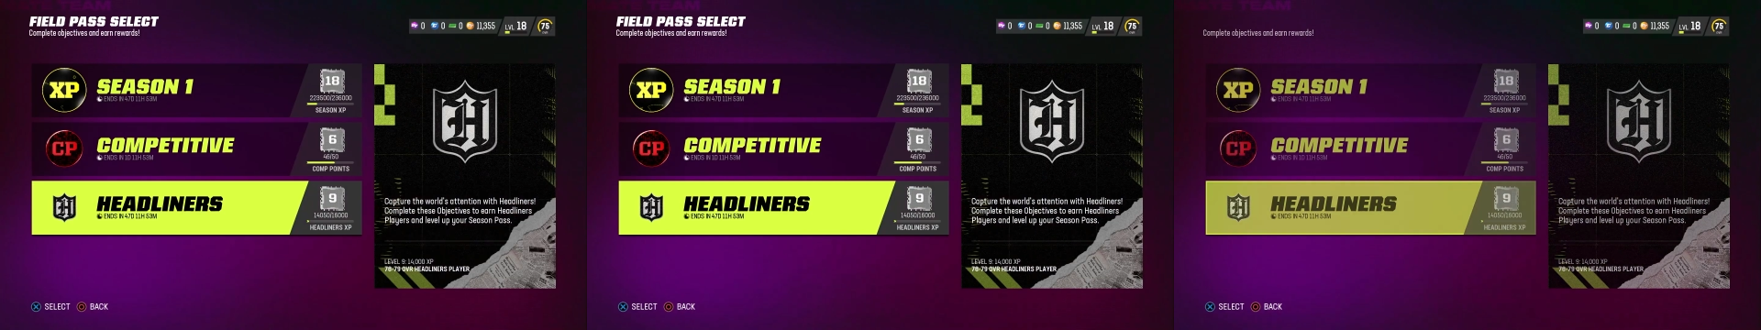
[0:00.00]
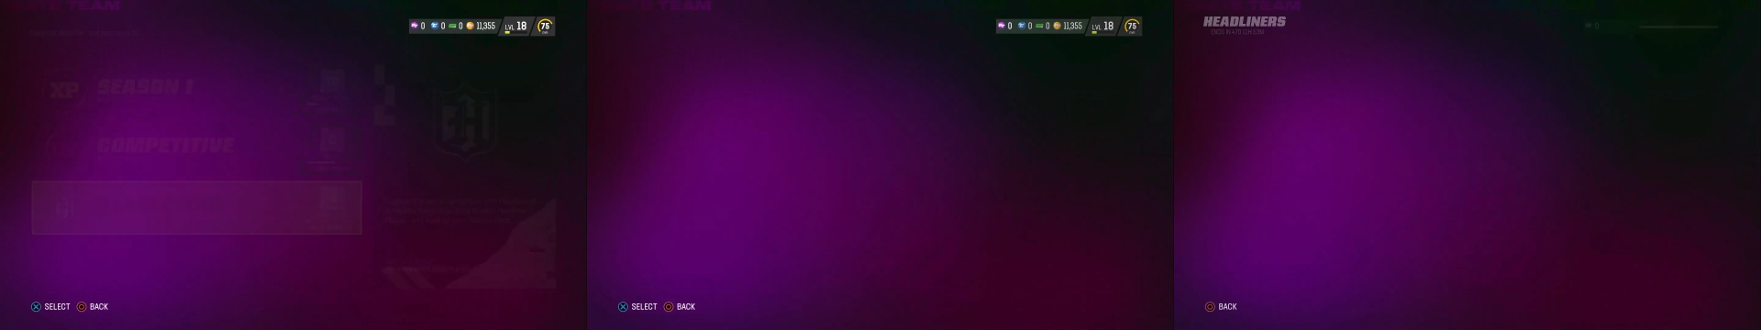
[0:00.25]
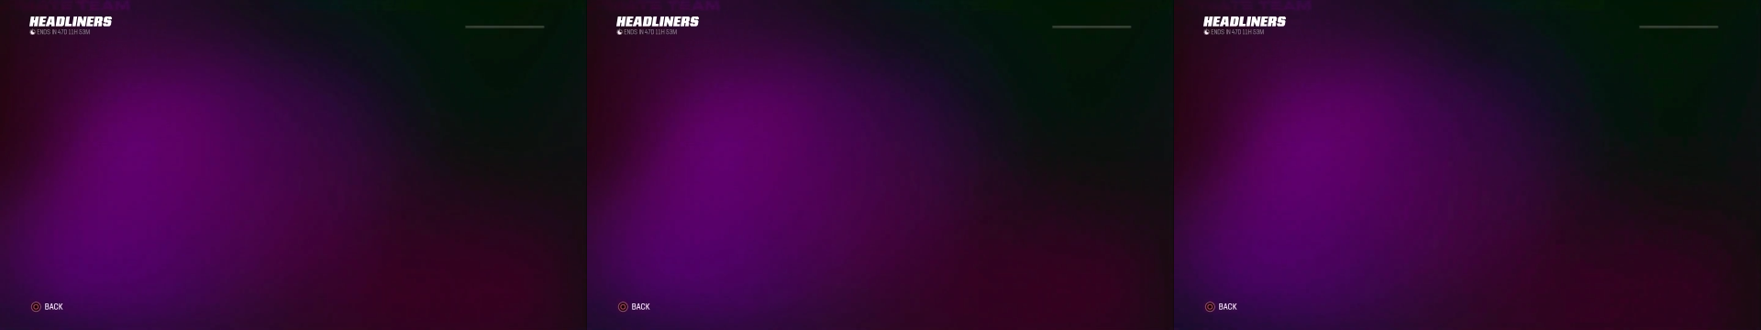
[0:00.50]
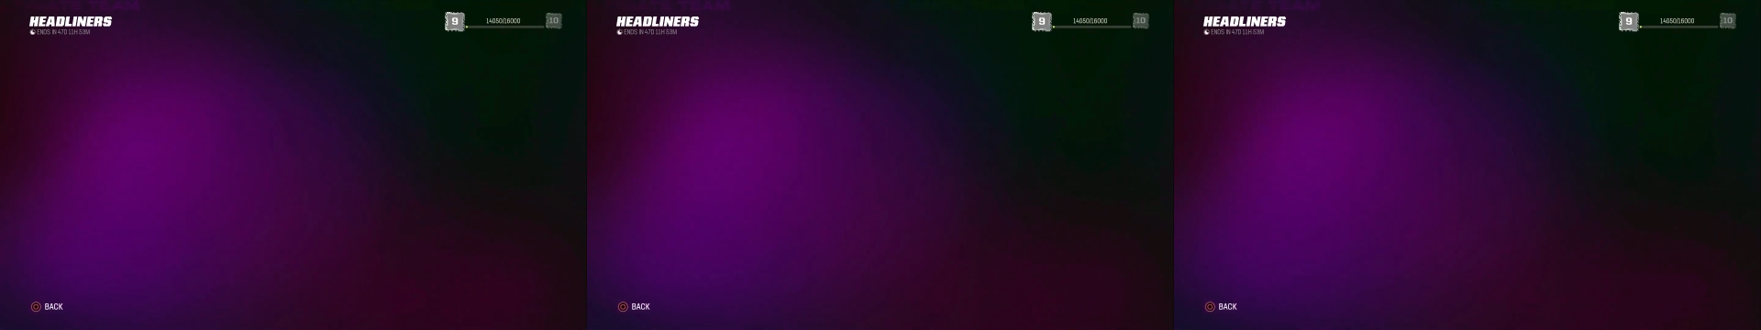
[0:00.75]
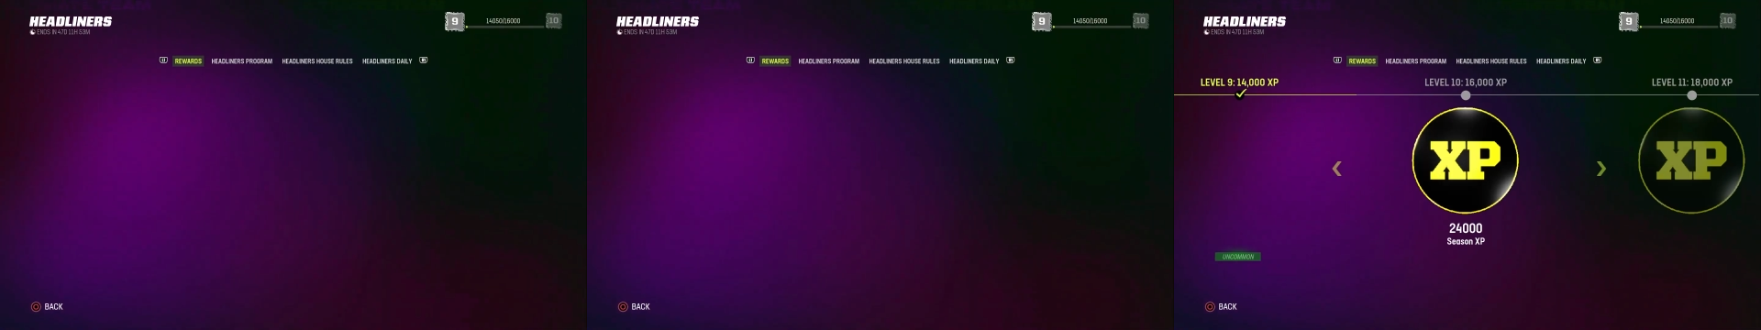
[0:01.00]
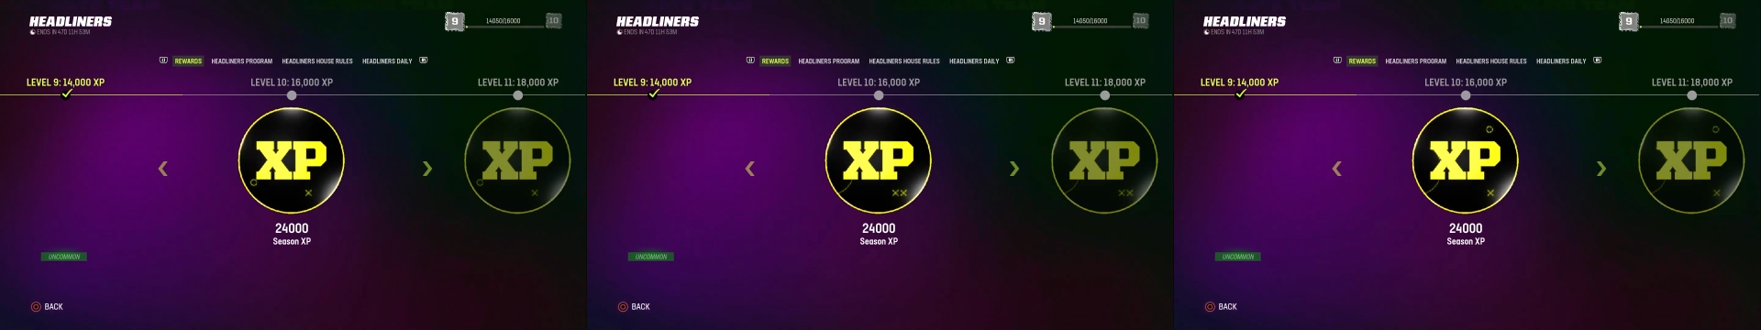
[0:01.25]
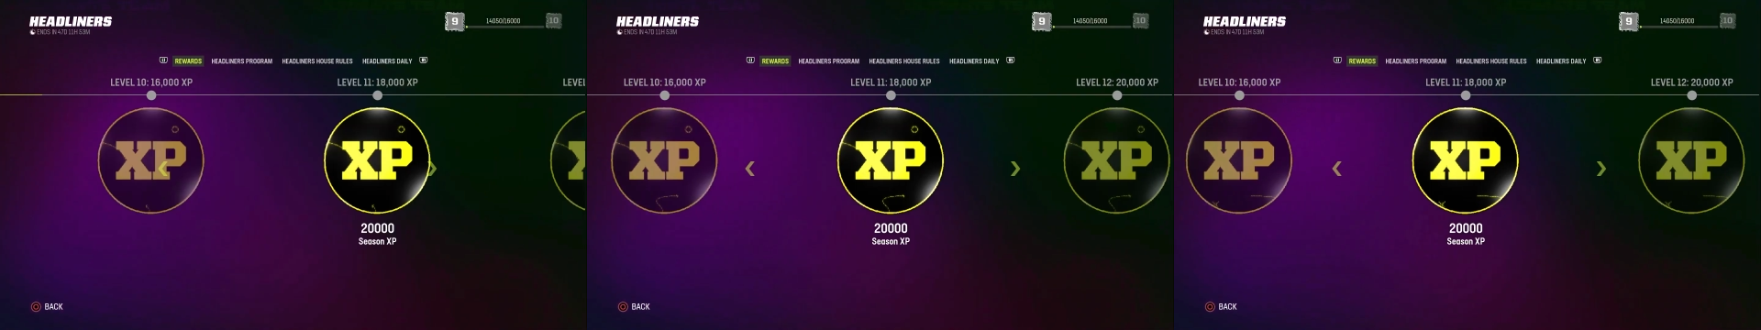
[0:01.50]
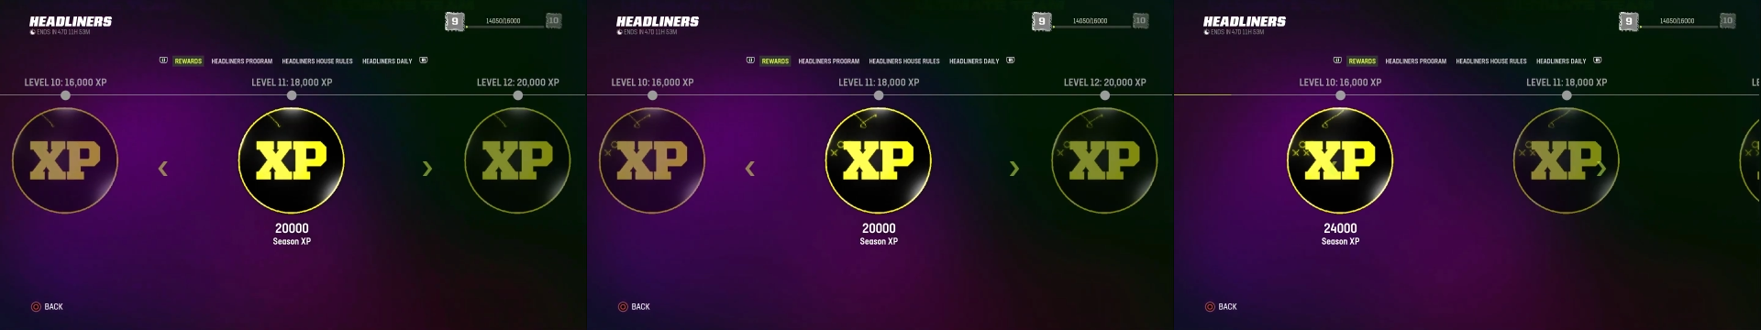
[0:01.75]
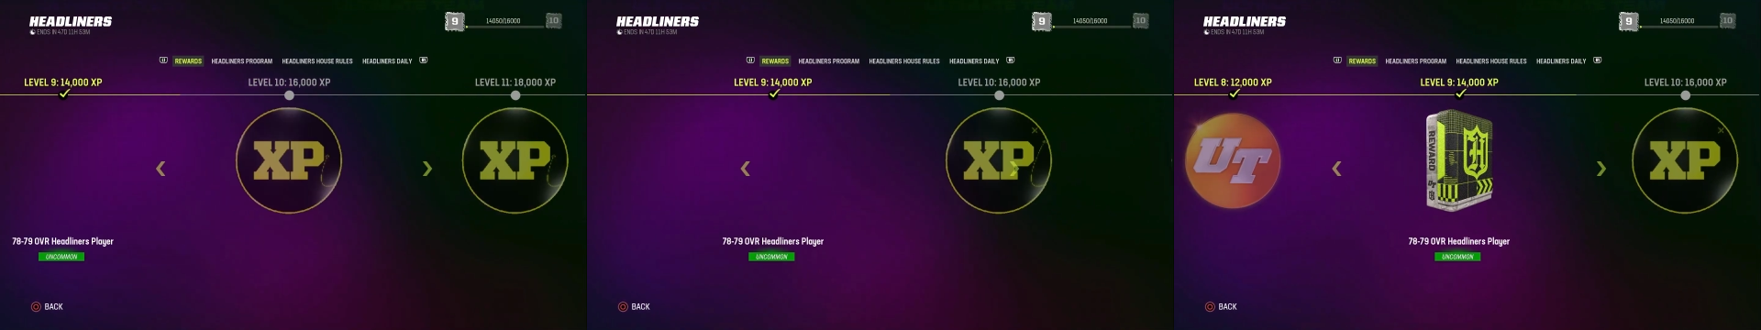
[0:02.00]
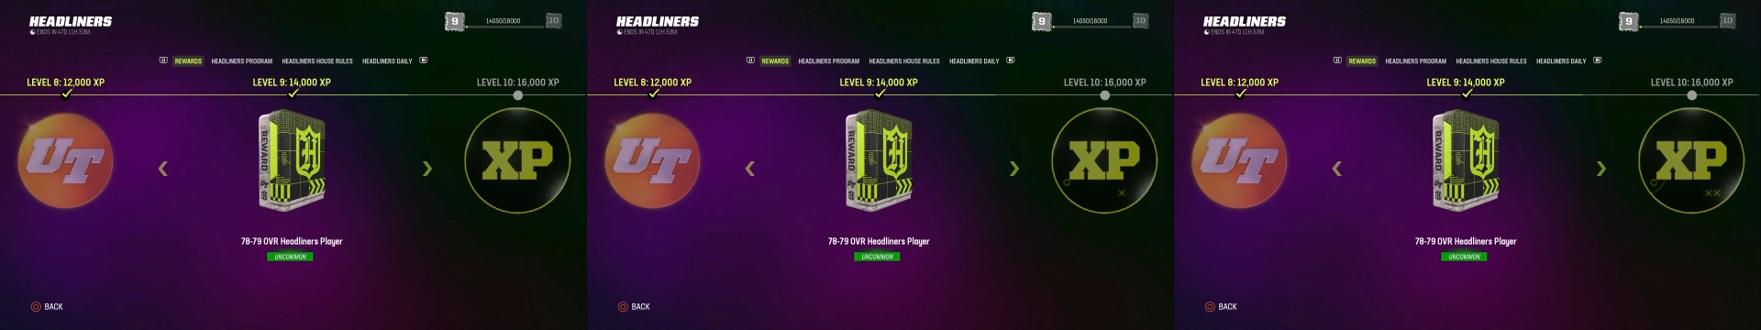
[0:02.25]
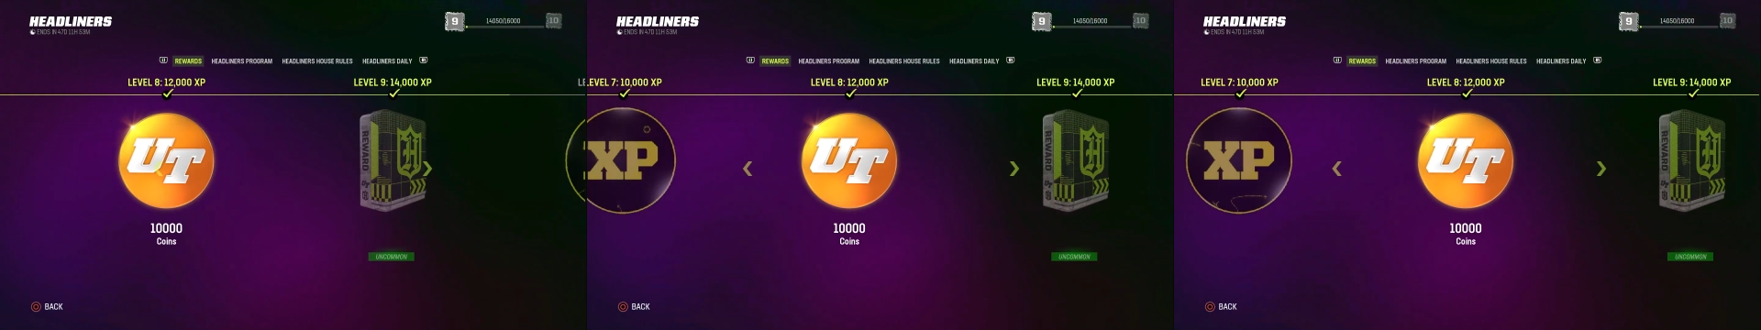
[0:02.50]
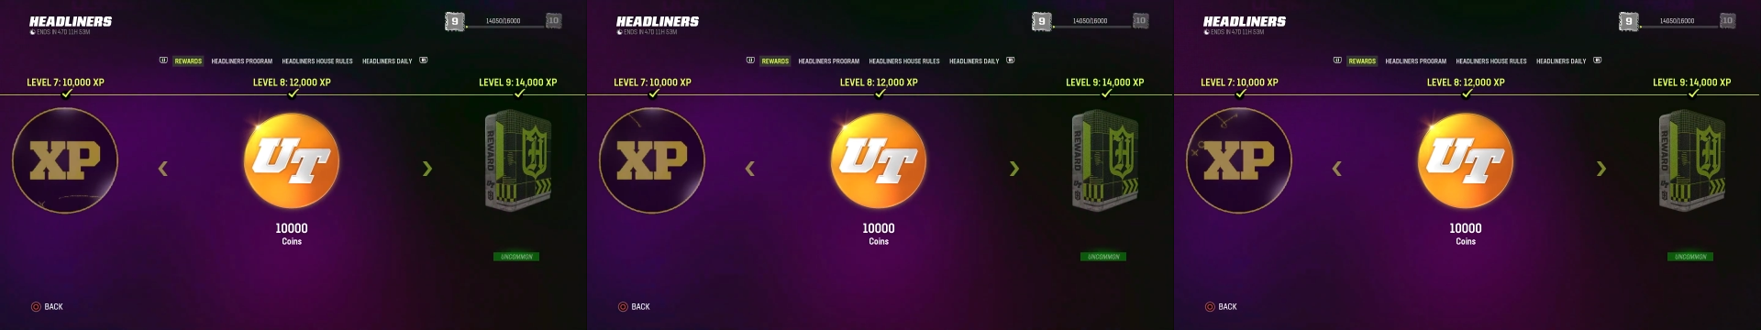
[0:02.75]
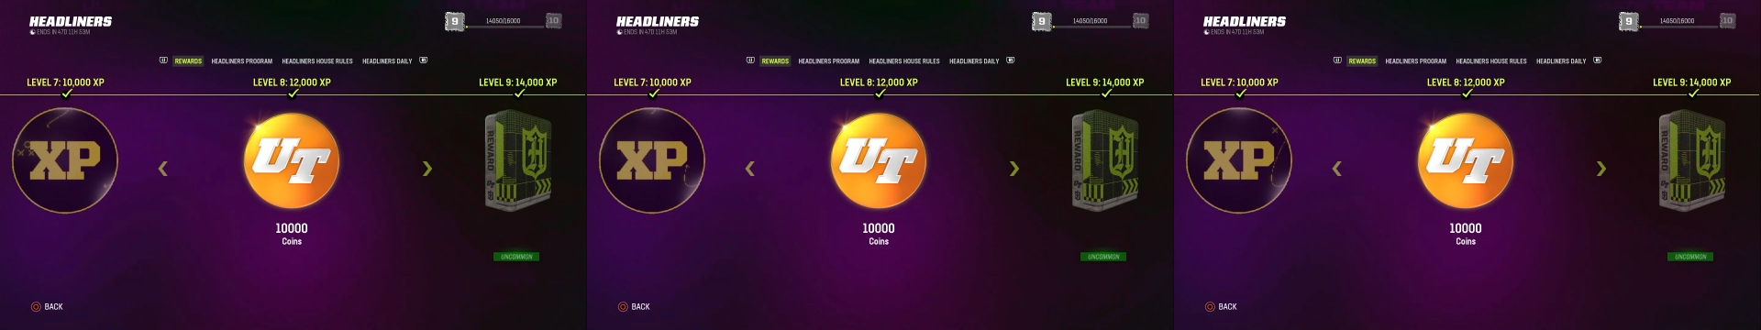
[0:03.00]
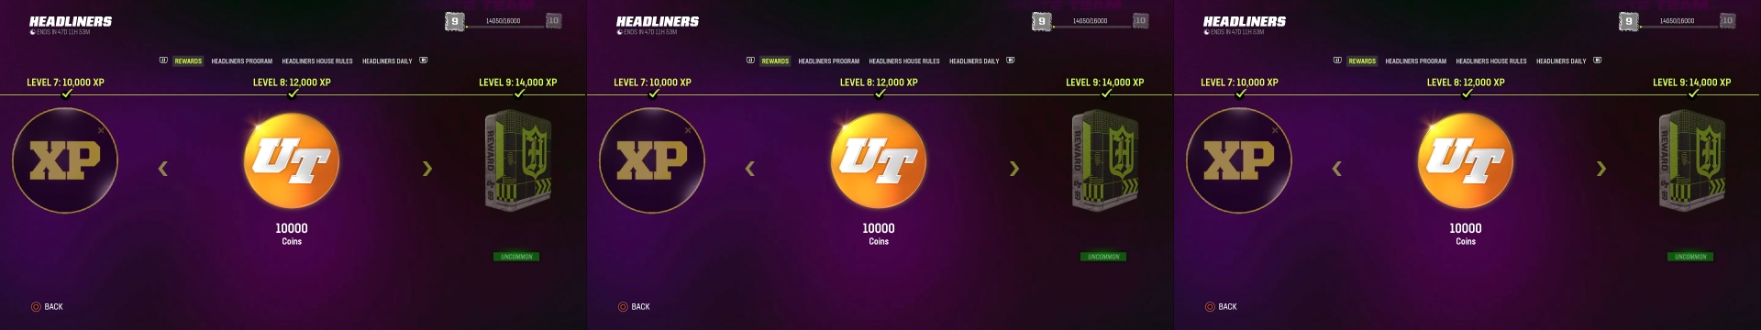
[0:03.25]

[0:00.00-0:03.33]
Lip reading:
(no speaker visible)